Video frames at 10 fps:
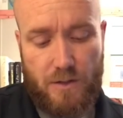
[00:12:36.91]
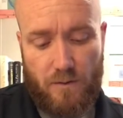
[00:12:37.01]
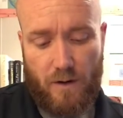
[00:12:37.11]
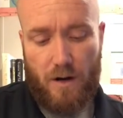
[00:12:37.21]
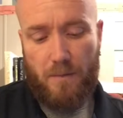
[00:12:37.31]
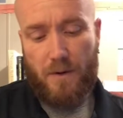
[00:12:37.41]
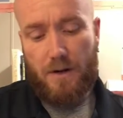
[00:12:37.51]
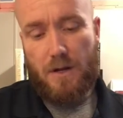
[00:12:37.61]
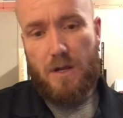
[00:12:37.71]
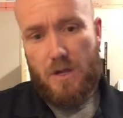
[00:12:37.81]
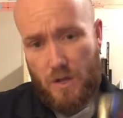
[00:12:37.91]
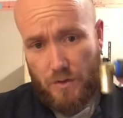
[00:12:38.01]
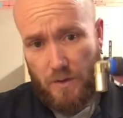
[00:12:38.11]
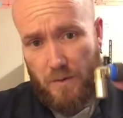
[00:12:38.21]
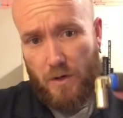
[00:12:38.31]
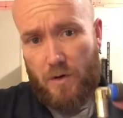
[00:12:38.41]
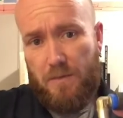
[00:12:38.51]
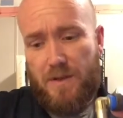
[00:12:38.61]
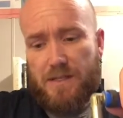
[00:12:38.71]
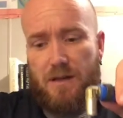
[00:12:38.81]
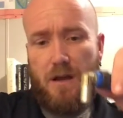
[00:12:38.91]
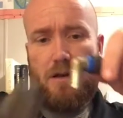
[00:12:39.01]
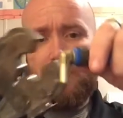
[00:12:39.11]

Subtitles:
over copper. So I'm going to crimp this 90,